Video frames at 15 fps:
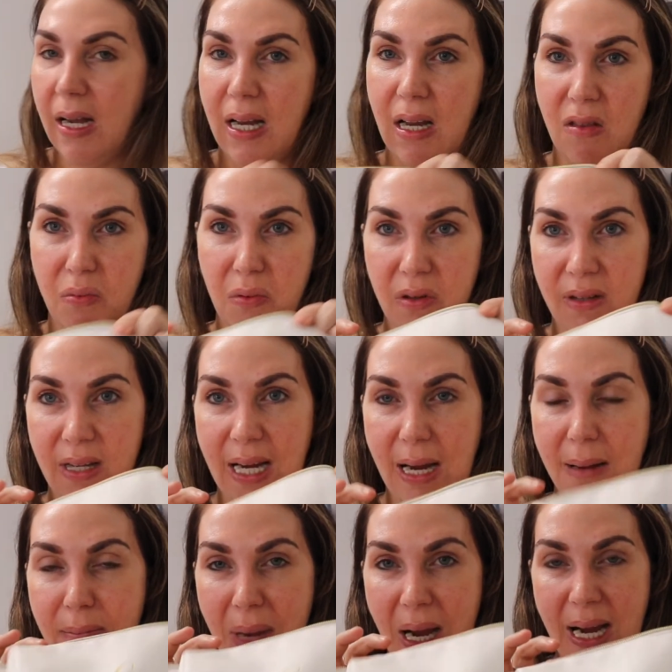this was
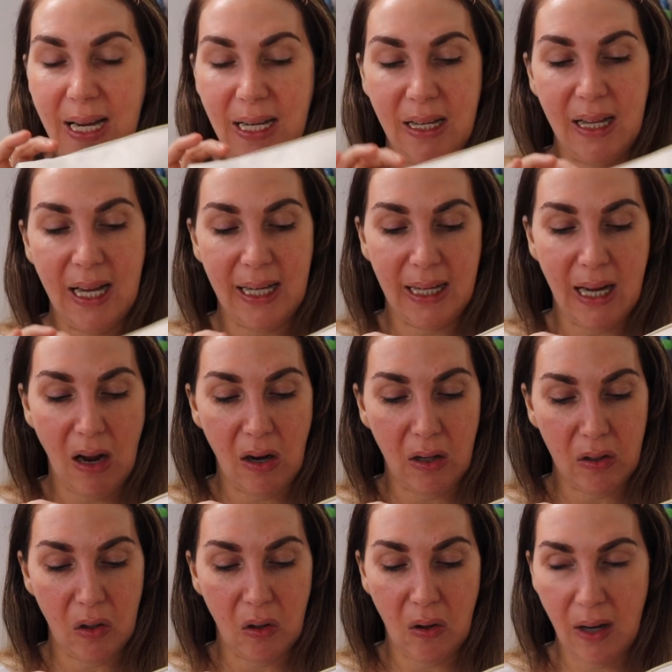the main thing that I
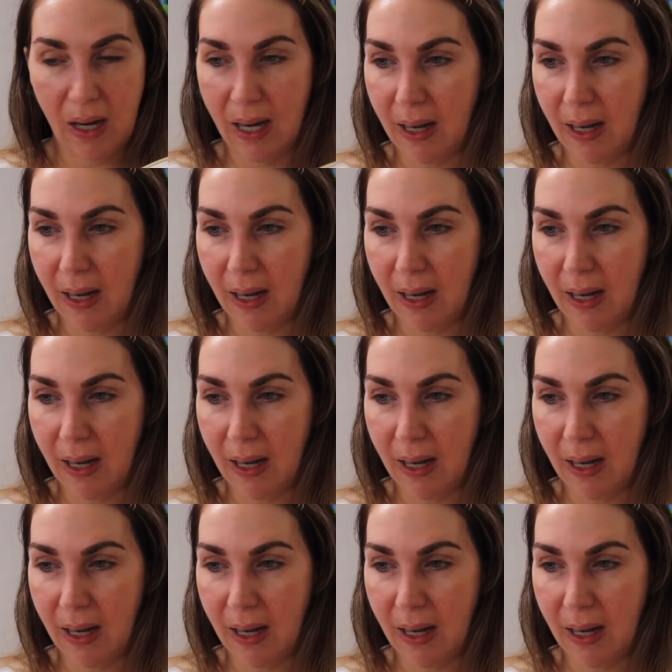got,